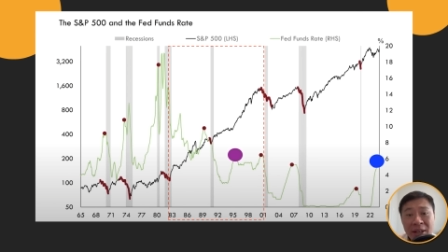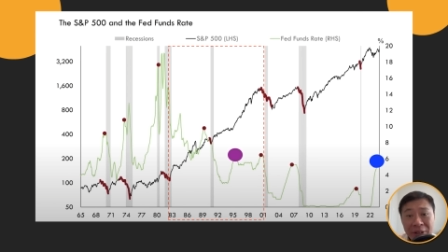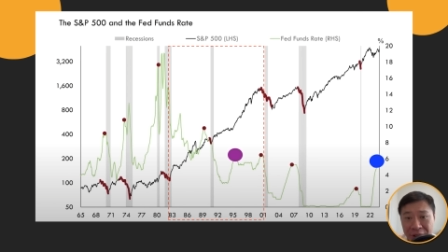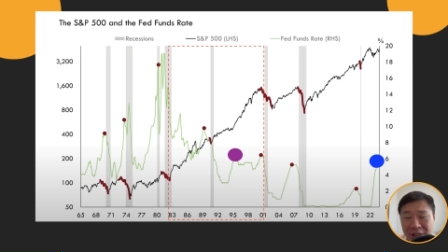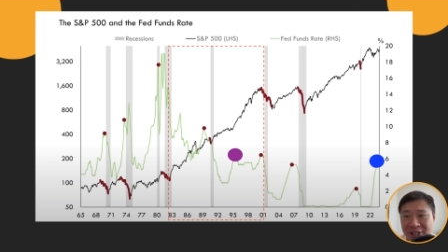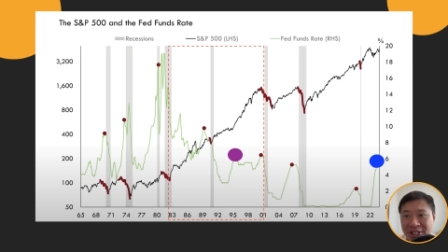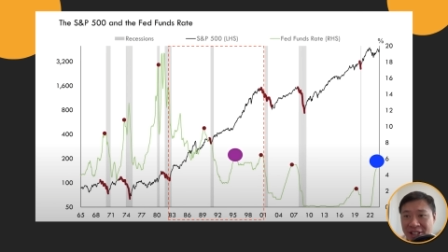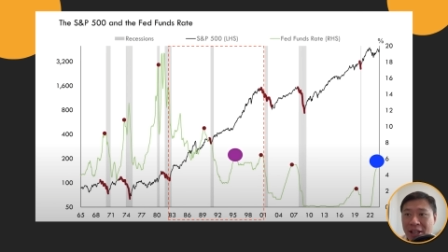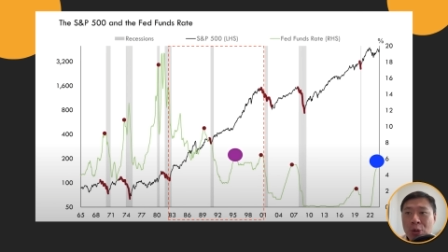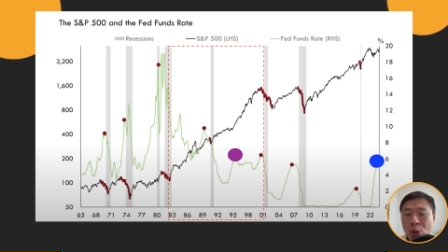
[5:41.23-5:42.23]
This
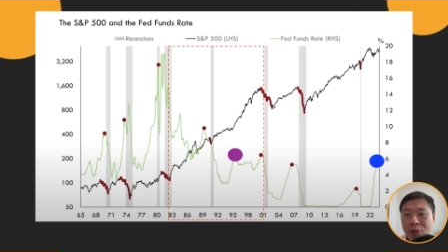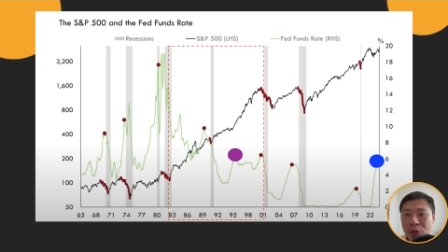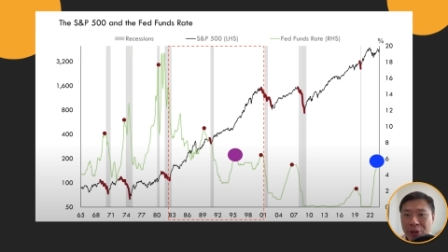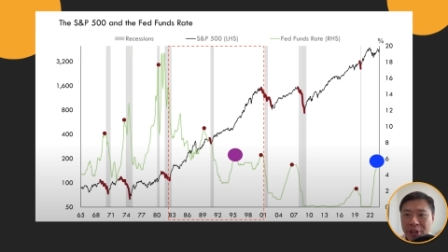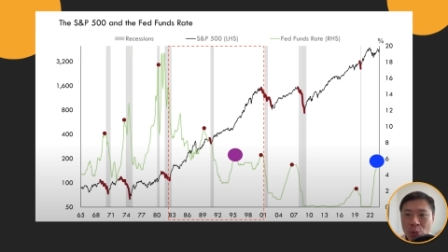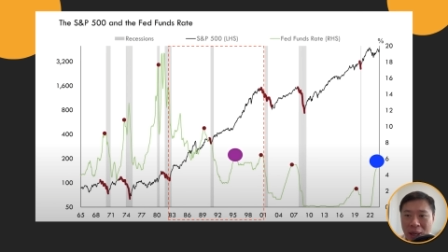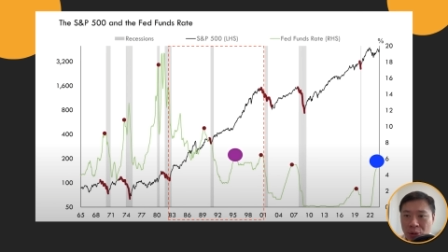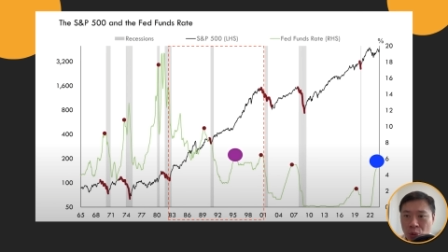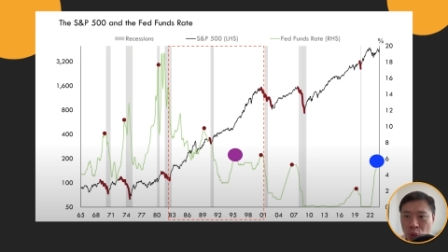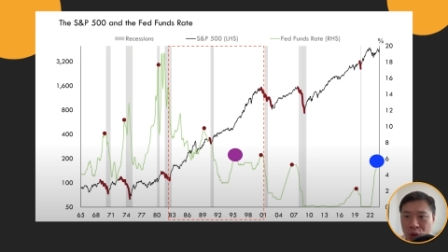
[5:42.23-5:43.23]
can go on for another 1
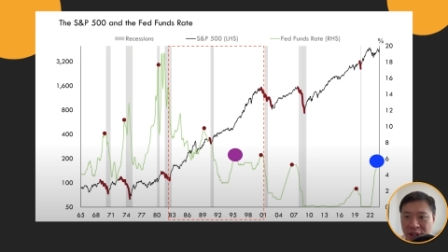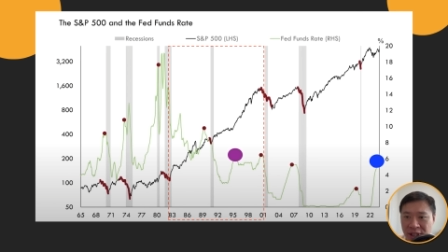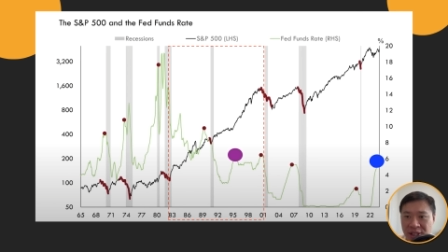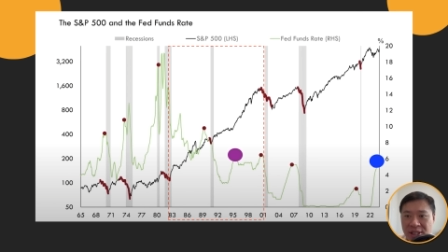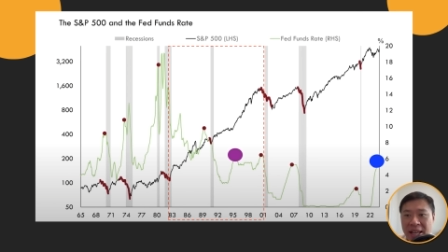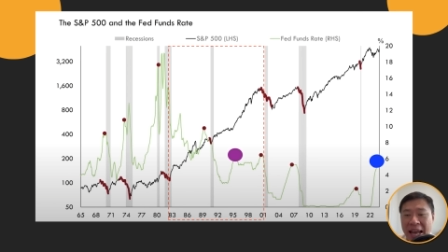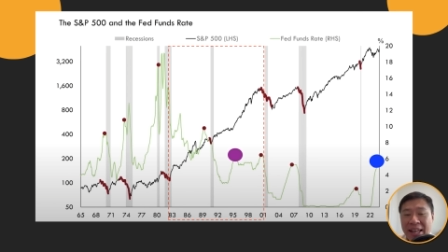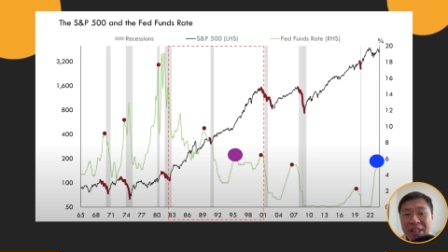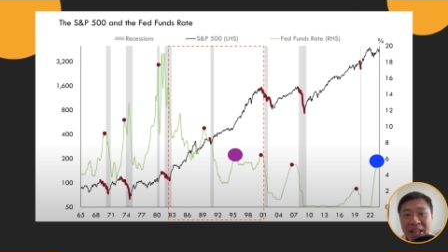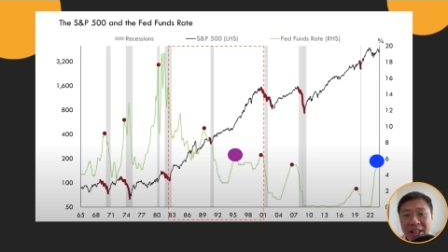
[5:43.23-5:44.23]
to 2 years,
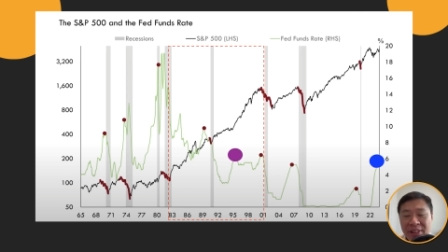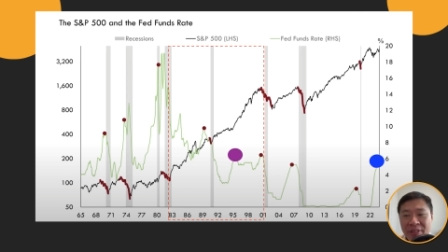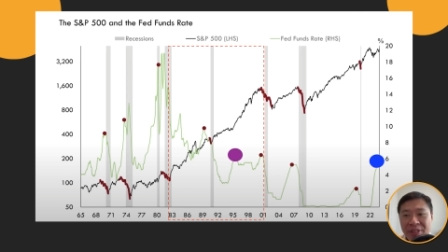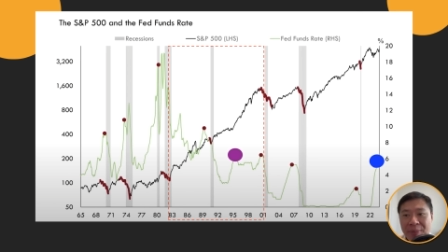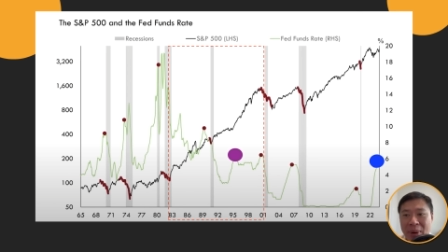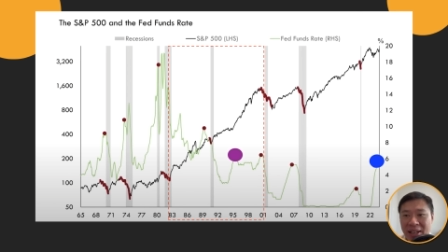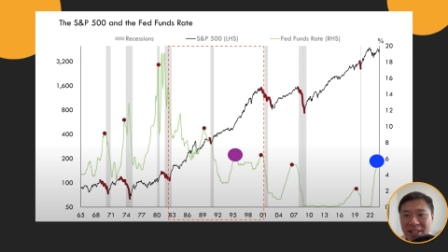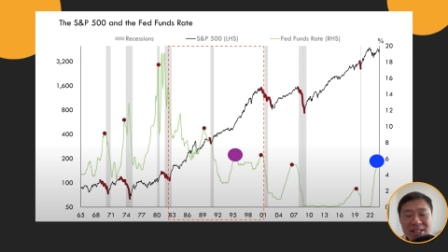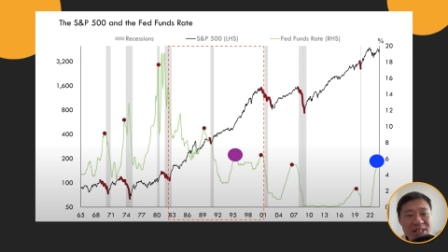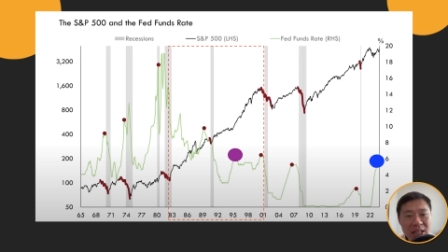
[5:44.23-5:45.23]
and then the
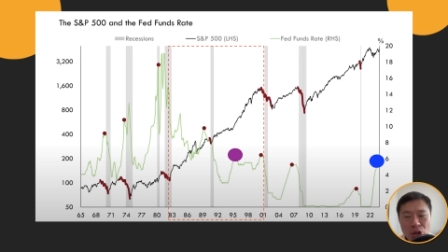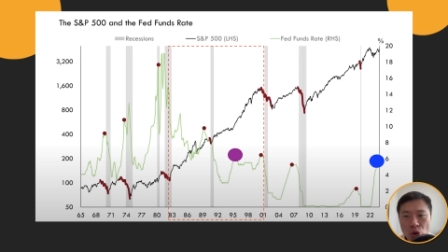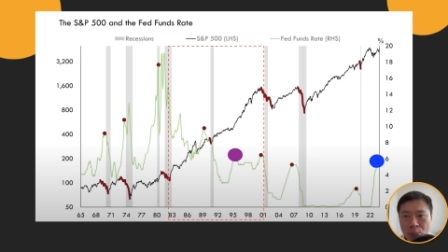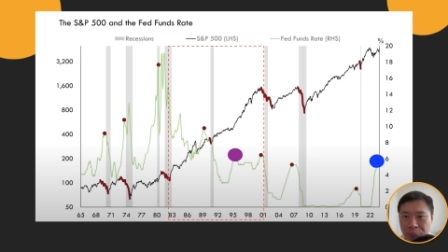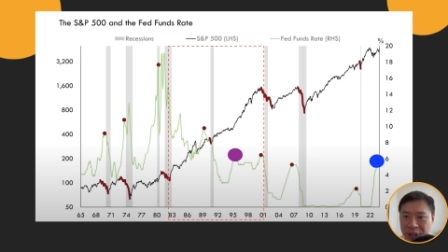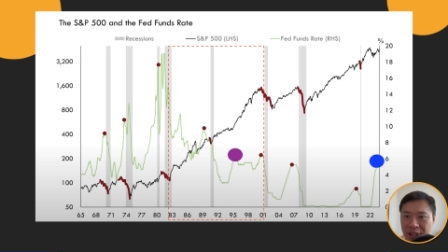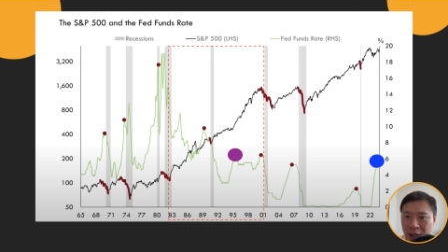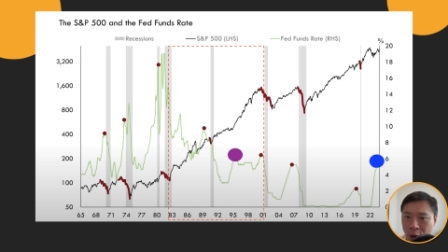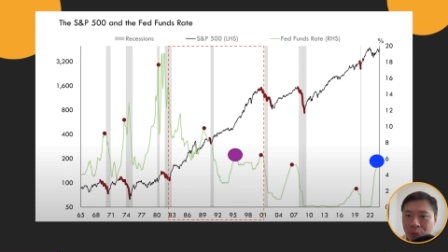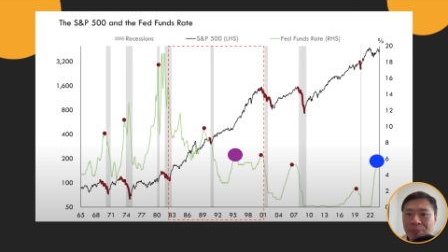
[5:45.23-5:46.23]
market starts to peak
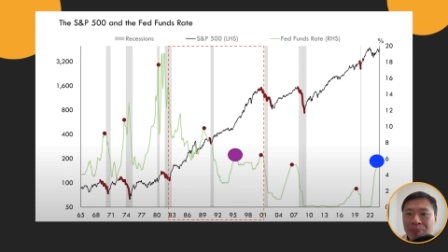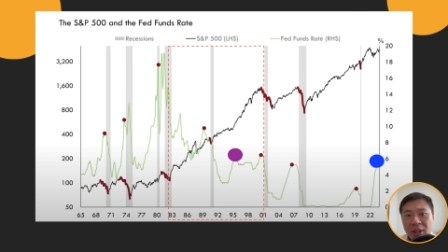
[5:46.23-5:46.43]
out.